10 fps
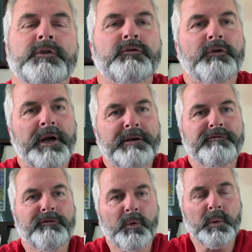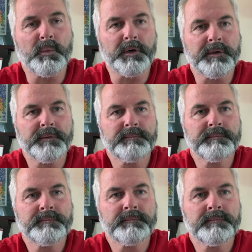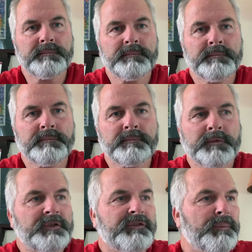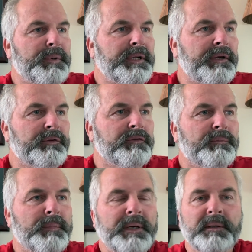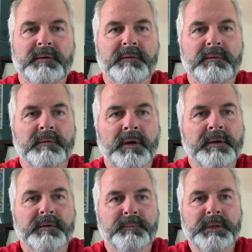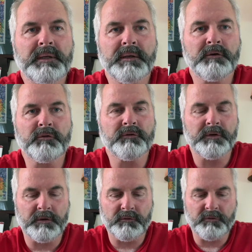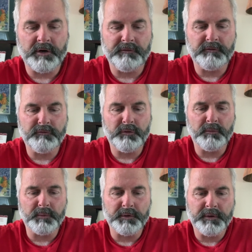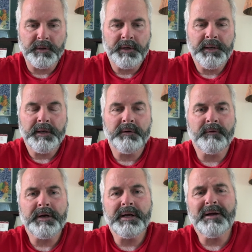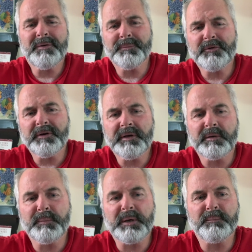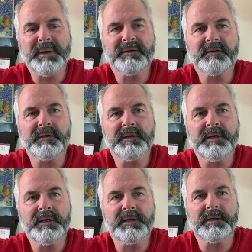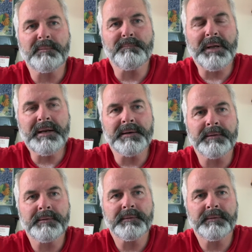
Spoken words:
drive forward when somebody else might not be interested in driving forward. And right now I'm talking about masculinity in men.